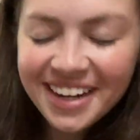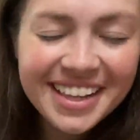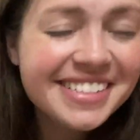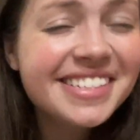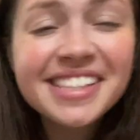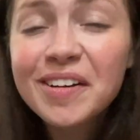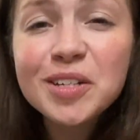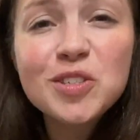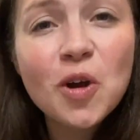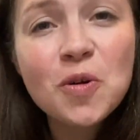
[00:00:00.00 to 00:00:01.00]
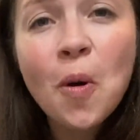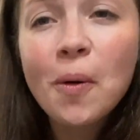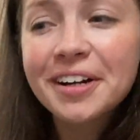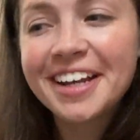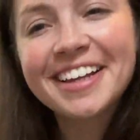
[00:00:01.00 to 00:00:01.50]
that just sounded so
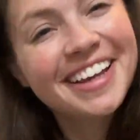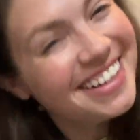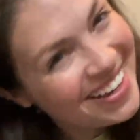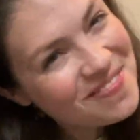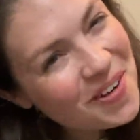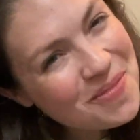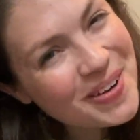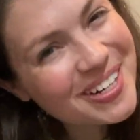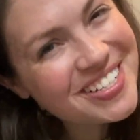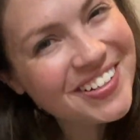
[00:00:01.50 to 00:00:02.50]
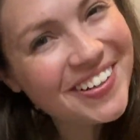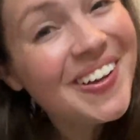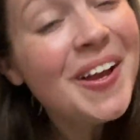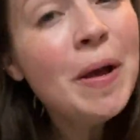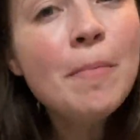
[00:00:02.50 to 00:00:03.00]
corny, like infomercial.
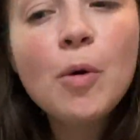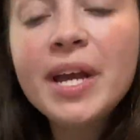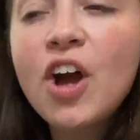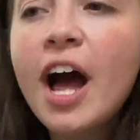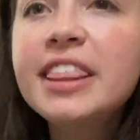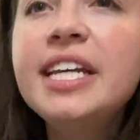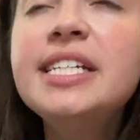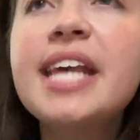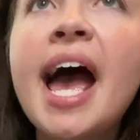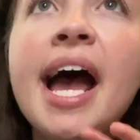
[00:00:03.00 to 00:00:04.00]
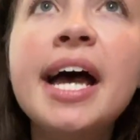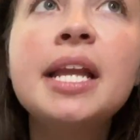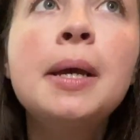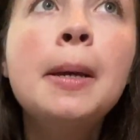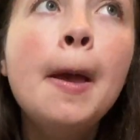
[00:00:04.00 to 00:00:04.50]
But we got this at
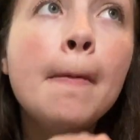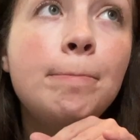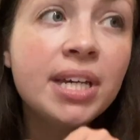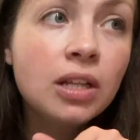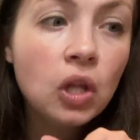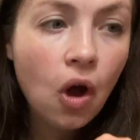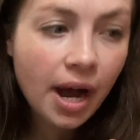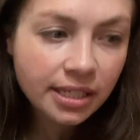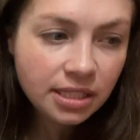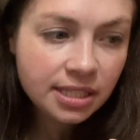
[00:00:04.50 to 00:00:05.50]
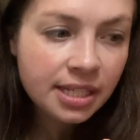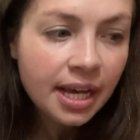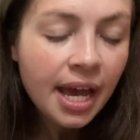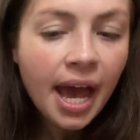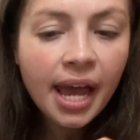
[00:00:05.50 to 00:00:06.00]
Big Lots.
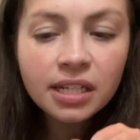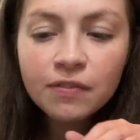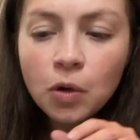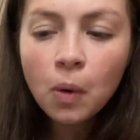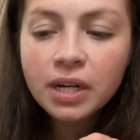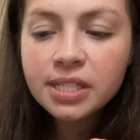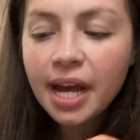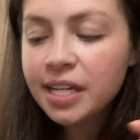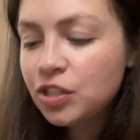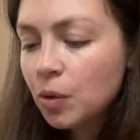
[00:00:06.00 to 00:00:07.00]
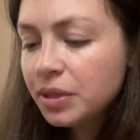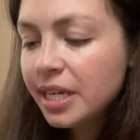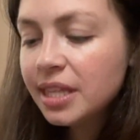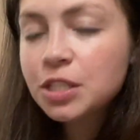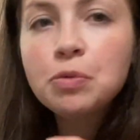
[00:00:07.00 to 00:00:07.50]
And of course, I don't
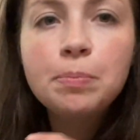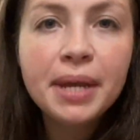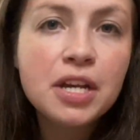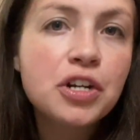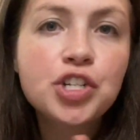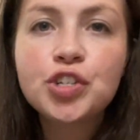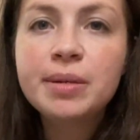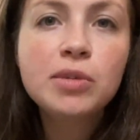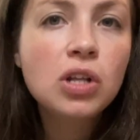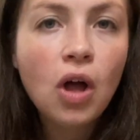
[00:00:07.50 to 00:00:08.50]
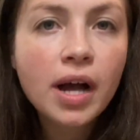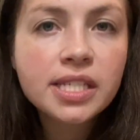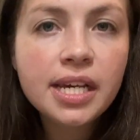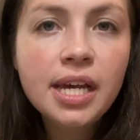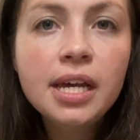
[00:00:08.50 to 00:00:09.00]
think this would be in our dream
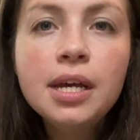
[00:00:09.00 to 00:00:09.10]
closet,